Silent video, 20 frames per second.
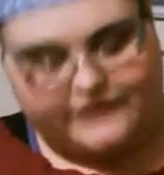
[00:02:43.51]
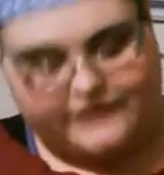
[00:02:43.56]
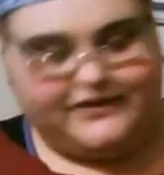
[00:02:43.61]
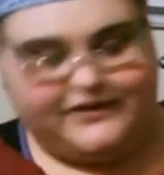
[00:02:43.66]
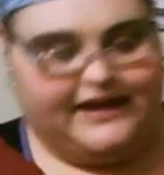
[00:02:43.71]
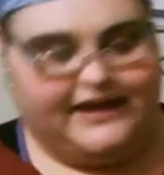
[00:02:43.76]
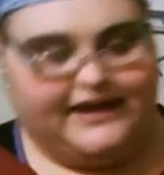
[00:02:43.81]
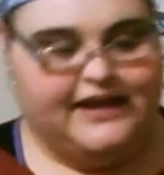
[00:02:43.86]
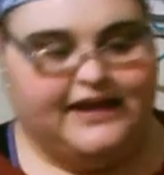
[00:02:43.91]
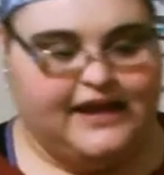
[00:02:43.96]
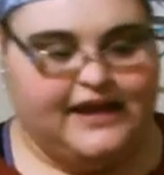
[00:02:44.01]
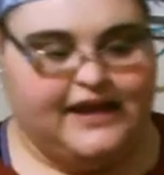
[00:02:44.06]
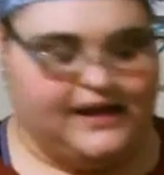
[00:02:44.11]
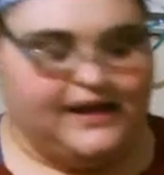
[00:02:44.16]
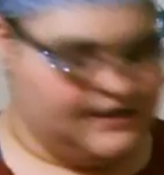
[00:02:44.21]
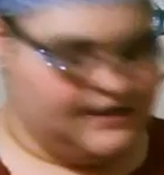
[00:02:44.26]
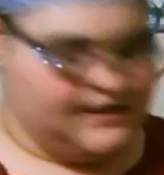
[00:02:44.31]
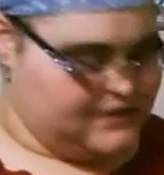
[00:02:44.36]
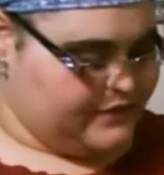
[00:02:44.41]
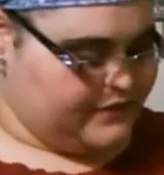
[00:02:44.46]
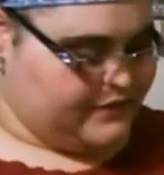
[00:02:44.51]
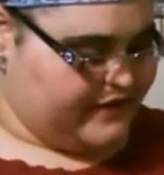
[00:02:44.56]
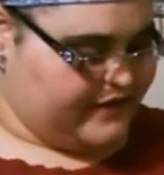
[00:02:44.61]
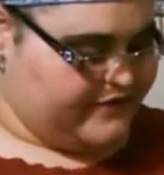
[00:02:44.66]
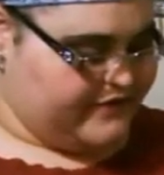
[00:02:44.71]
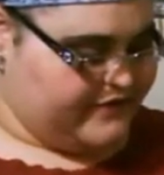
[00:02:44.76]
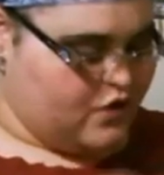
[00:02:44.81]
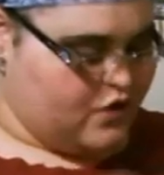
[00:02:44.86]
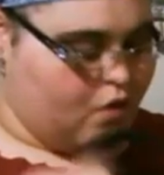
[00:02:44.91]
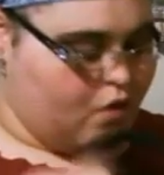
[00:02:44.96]
for like keys or
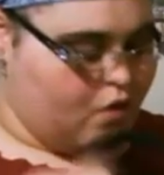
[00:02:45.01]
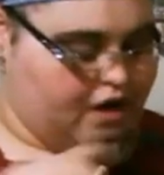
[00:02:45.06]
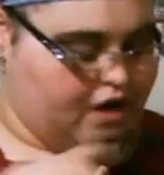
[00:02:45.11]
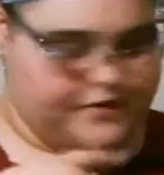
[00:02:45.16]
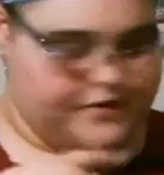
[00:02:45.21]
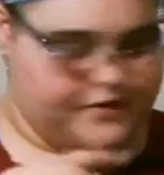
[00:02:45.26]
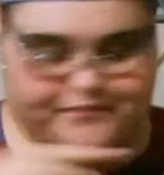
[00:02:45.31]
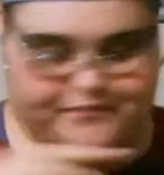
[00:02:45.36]
whatever you want.